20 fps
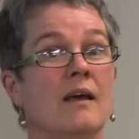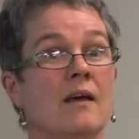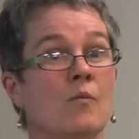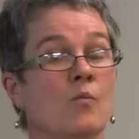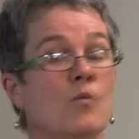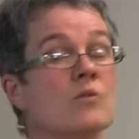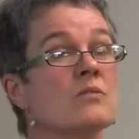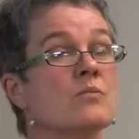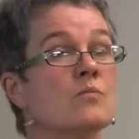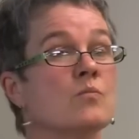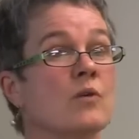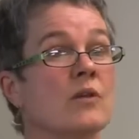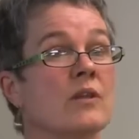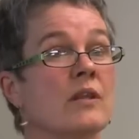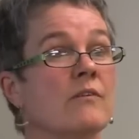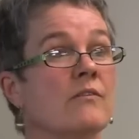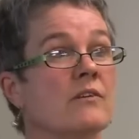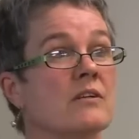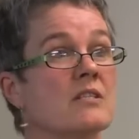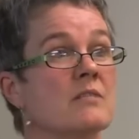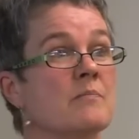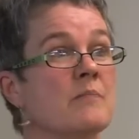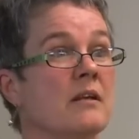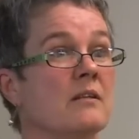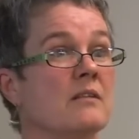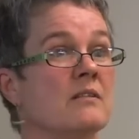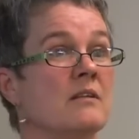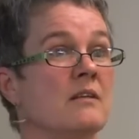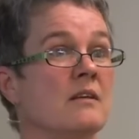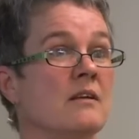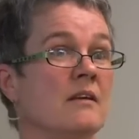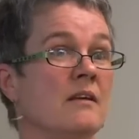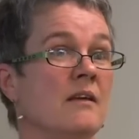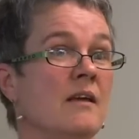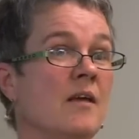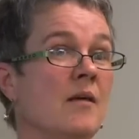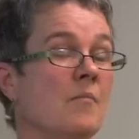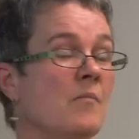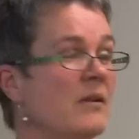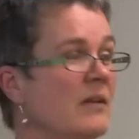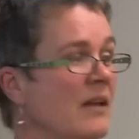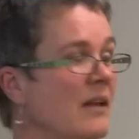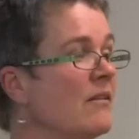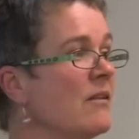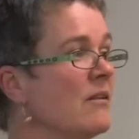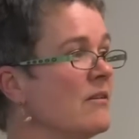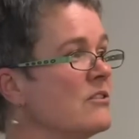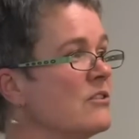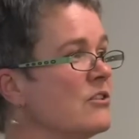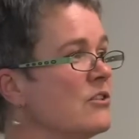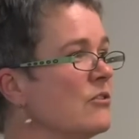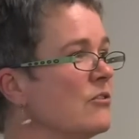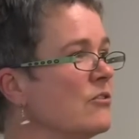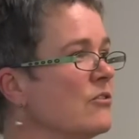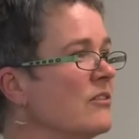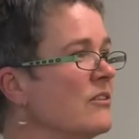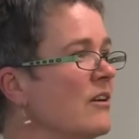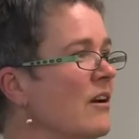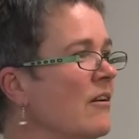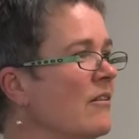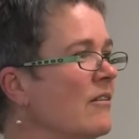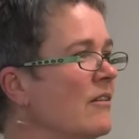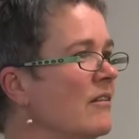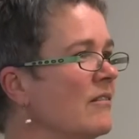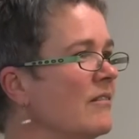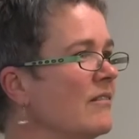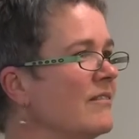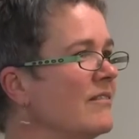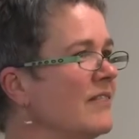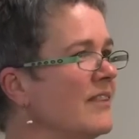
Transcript: It wasn't what they were expecting, but now those children know that